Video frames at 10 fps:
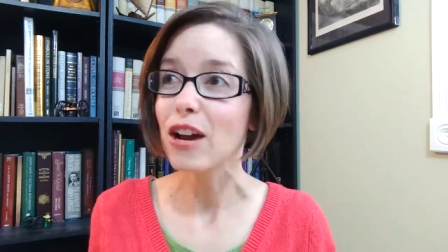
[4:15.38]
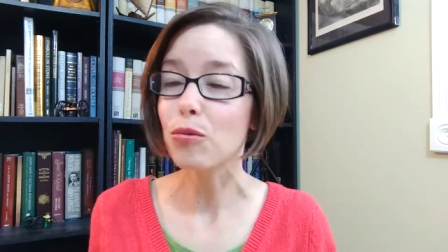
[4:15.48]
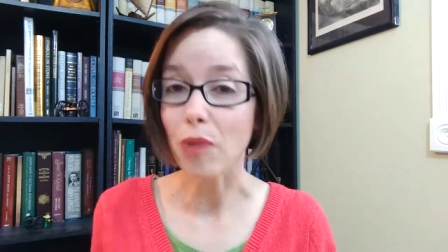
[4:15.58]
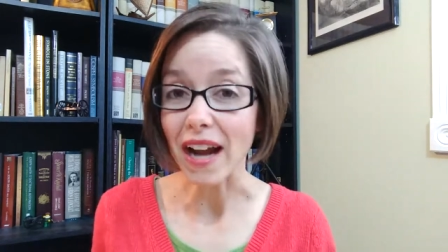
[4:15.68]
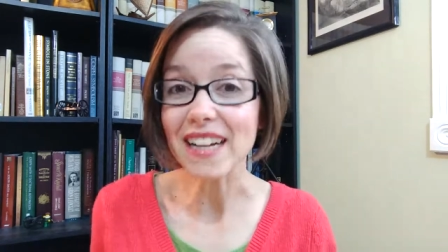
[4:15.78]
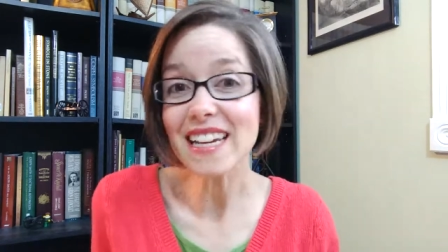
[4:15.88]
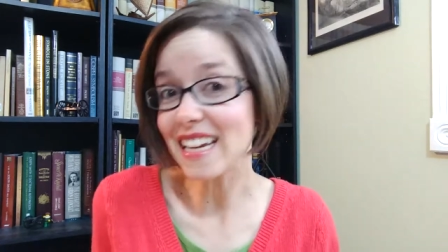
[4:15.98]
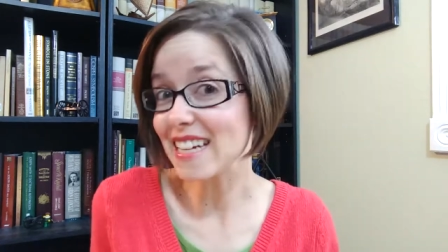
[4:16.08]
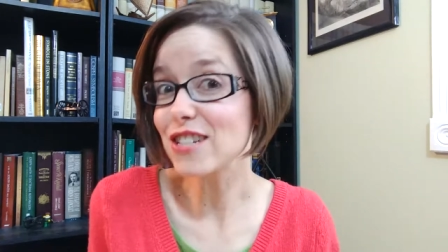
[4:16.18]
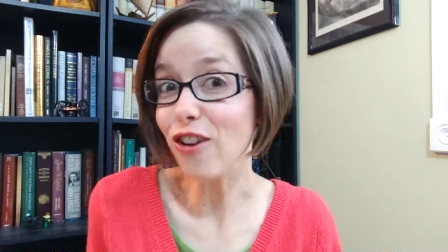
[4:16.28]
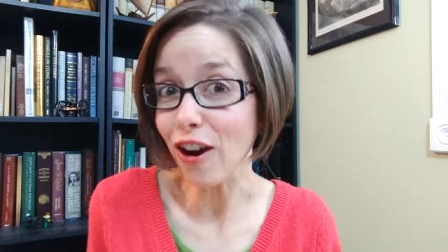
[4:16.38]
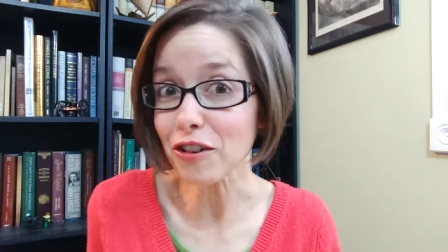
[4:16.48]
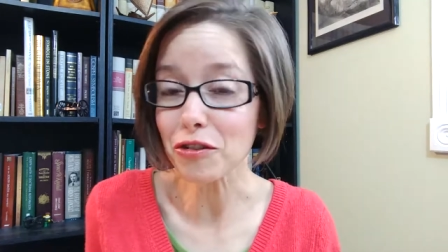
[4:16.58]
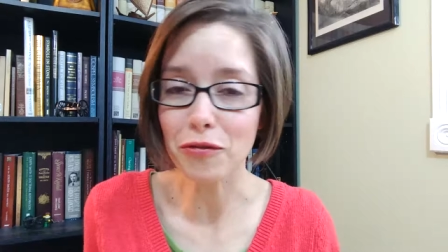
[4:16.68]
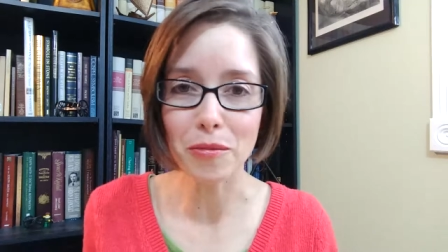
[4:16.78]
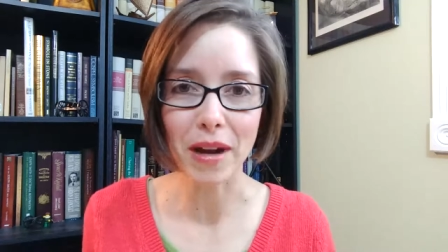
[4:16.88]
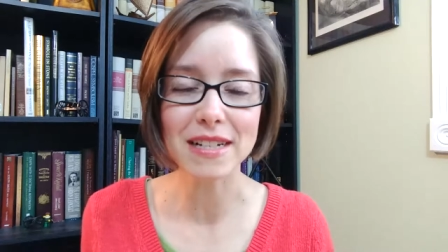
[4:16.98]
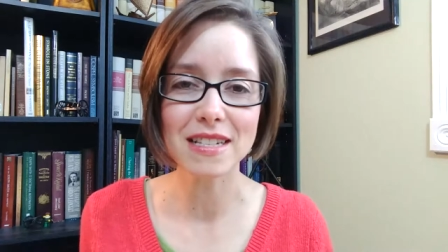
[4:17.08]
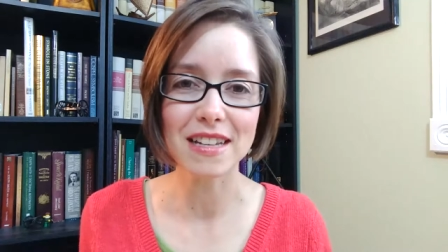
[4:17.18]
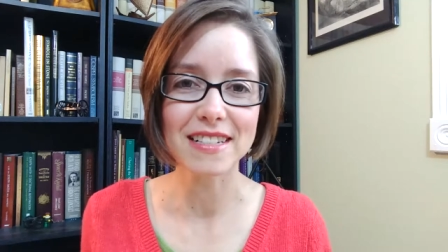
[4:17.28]
Writing is harder for my
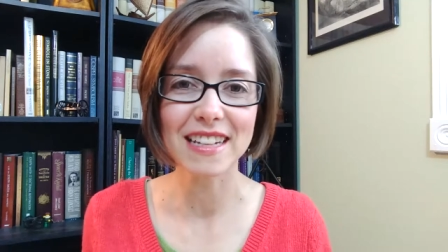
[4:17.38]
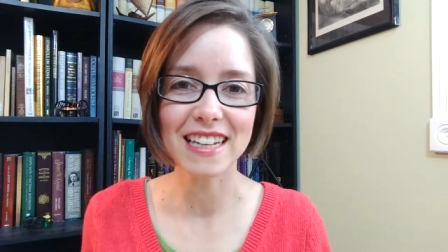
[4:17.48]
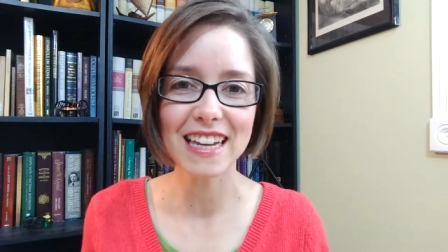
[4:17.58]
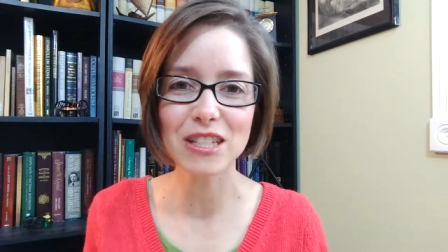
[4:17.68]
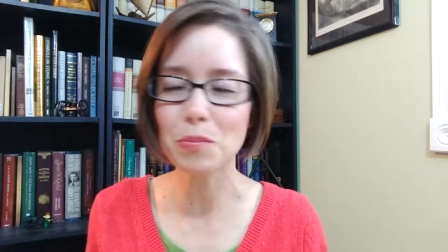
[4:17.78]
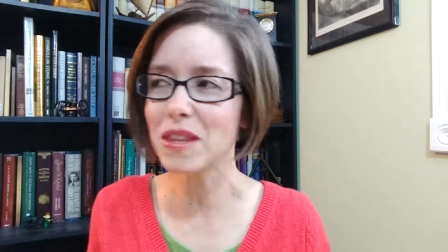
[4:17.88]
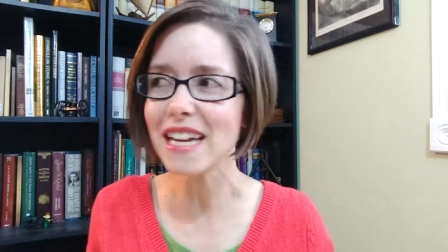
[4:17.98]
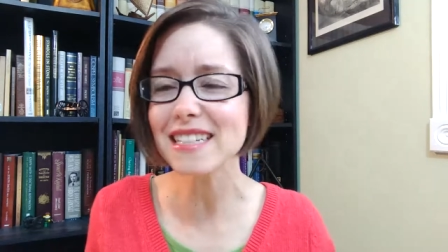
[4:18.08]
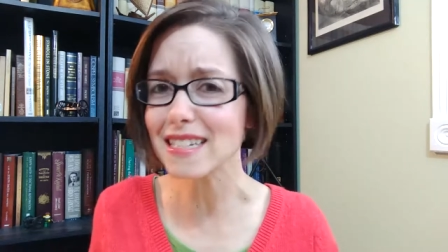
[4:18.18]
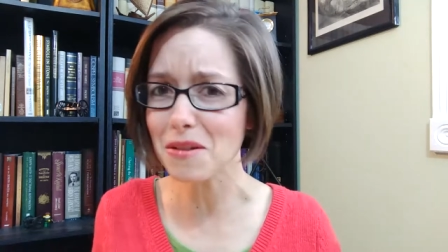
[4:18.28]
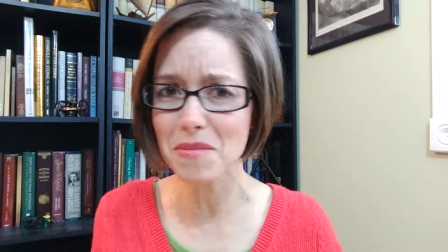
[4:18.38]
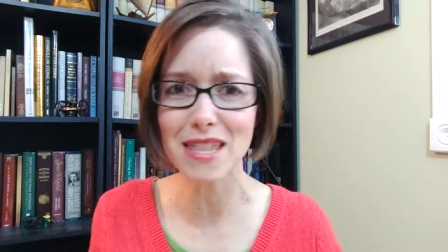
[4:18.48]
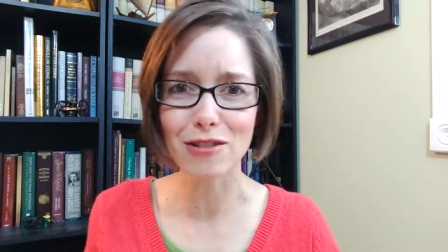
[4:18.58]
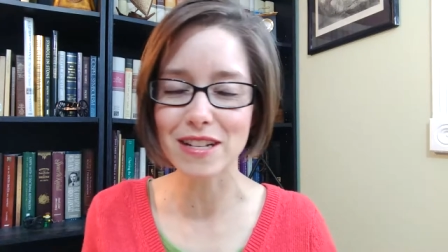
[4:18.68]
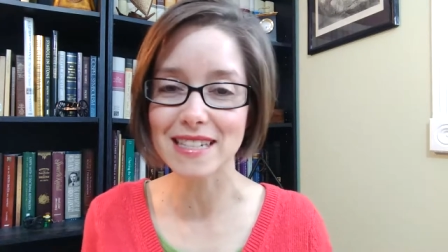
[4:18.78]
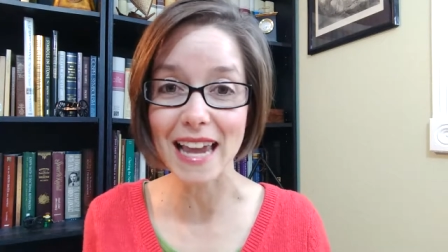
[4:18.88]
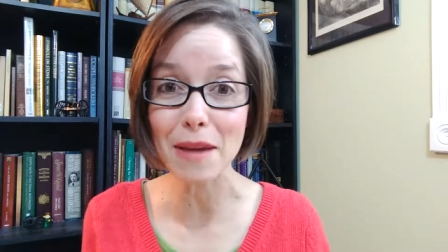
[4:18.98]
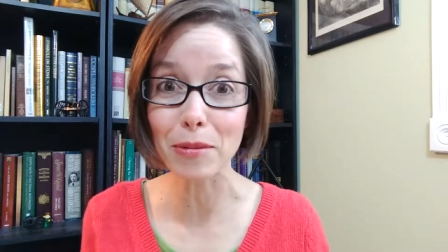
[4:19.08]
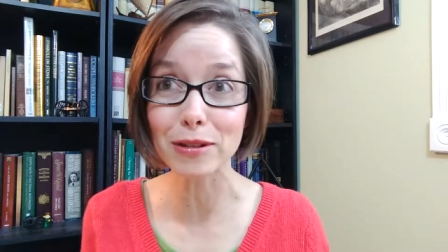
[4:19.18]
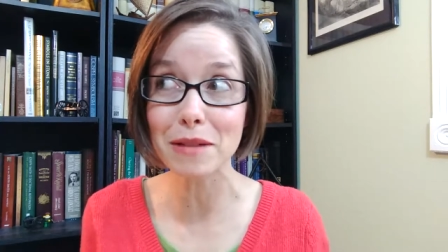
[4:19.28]
dyslexic kids, but that doesn't mean they're disabled.